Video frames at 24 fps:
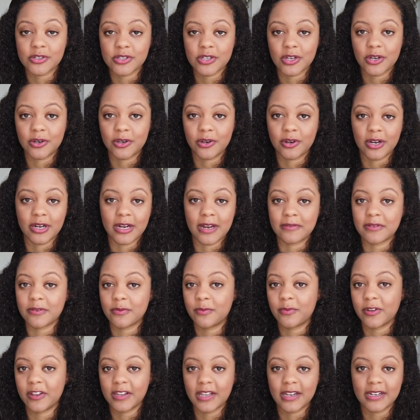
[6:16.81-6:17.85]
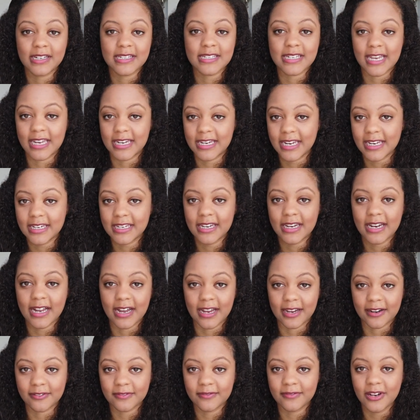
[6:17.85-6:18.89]
so you're going to have to fill out a
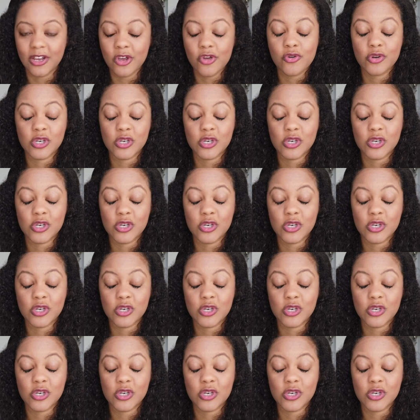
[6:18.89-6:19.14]
1099,